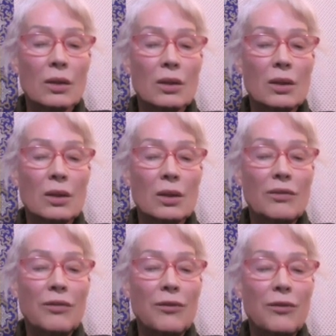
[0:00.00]
The
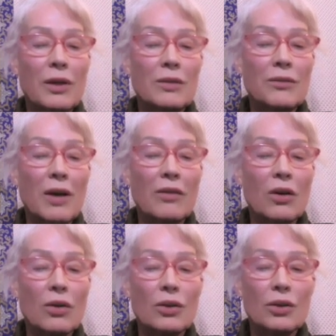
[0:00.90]
first 5
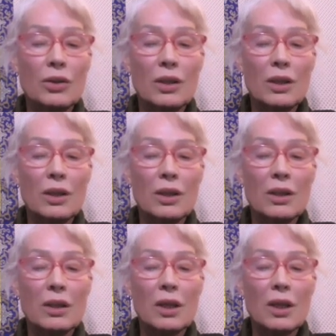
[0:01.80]
consciousnesses
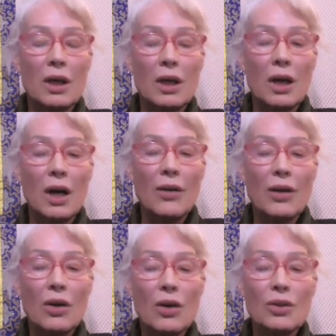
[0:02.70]
are the
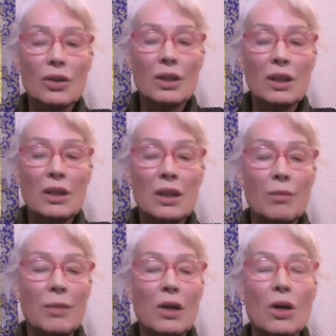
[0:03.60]
consciousness that
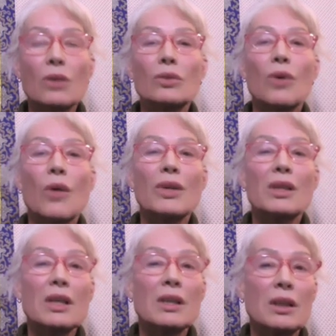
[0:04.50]
belong to our
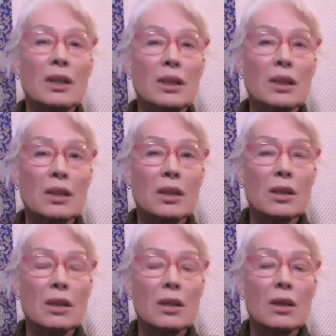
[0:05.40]
senses.
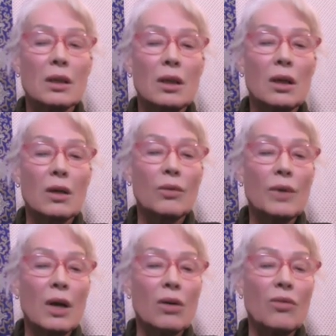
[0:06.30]

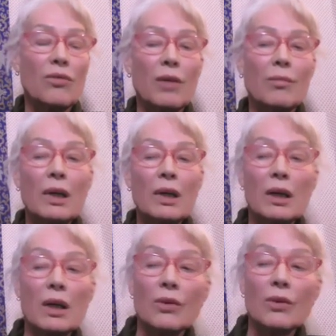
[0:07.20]
We are all
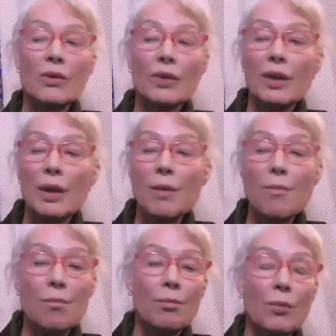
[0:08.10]
familiar with them.
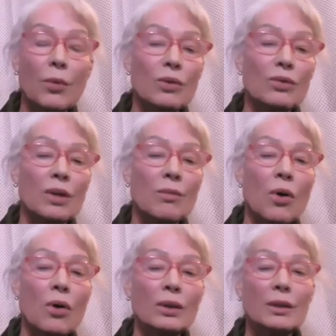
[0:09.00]
We use them
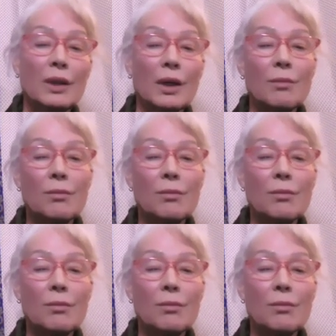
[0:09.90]
all the time.